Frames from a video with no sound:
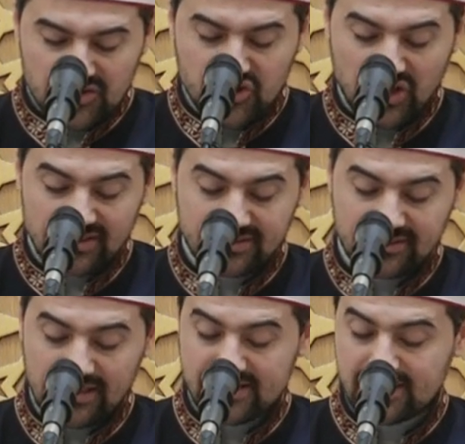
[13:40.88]

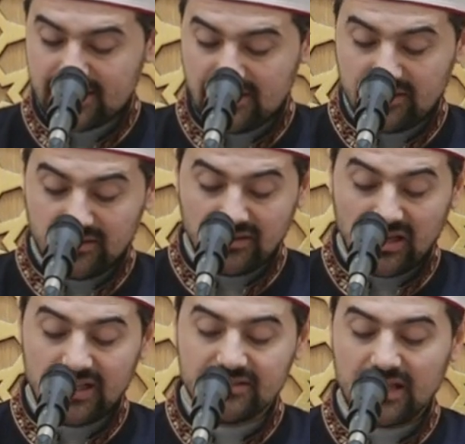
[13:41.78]
Just as
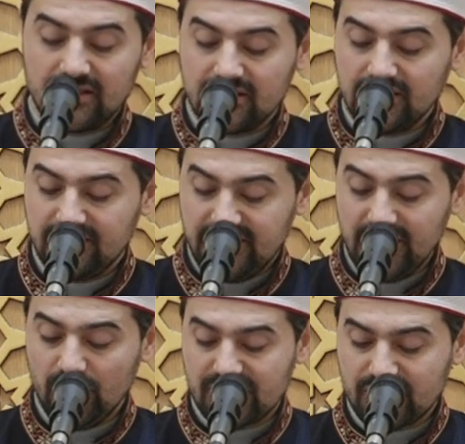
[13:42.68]
light and
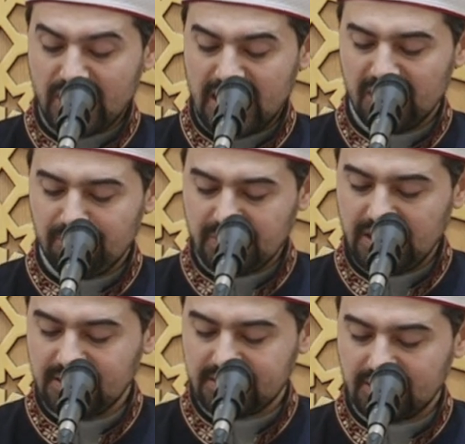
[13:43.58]
continuous rain
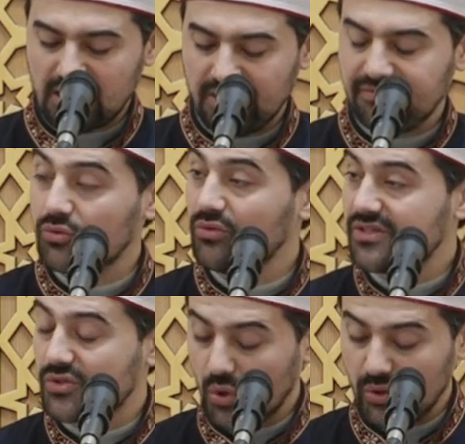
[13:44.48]
brings life to the
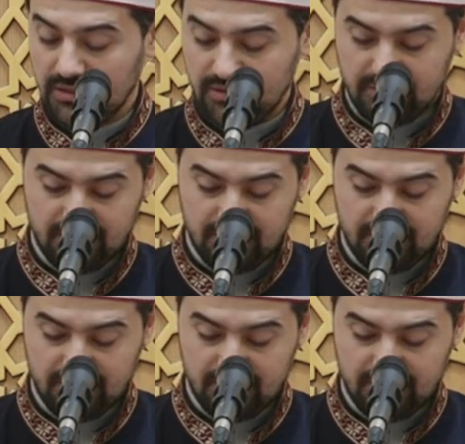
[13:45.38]
soil,